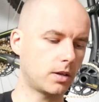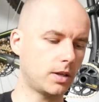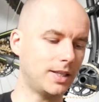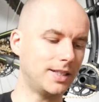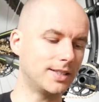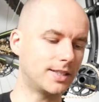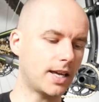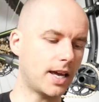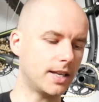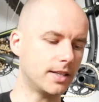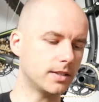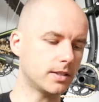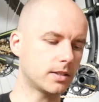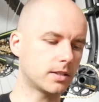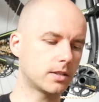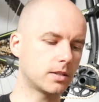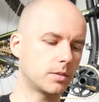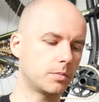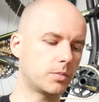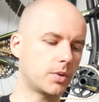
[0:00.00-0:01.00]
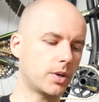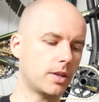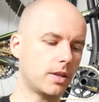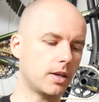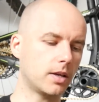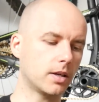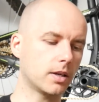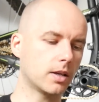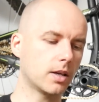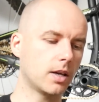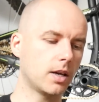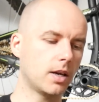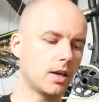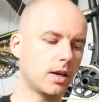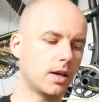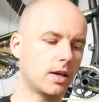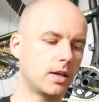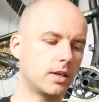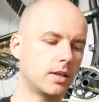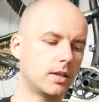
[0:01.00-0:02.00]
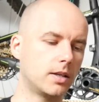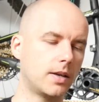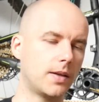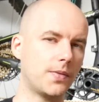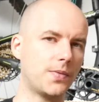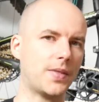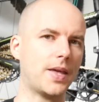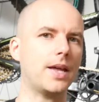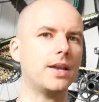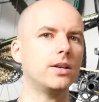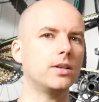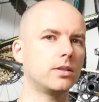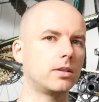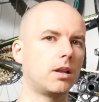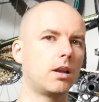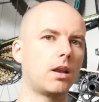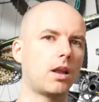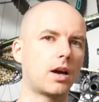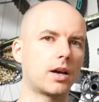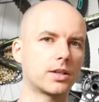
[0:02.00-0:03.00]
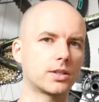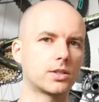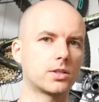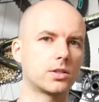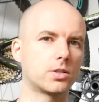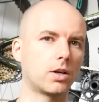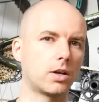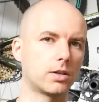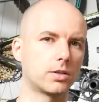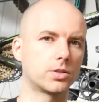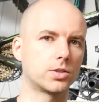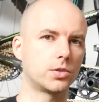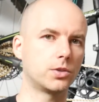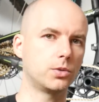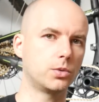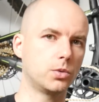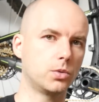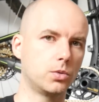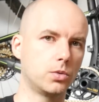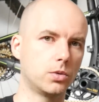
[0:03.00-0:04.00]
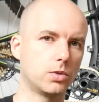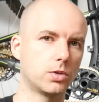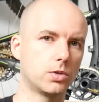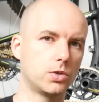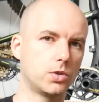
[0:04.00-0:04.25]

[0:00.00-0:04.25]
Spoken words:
intense breathing, then the lungs start to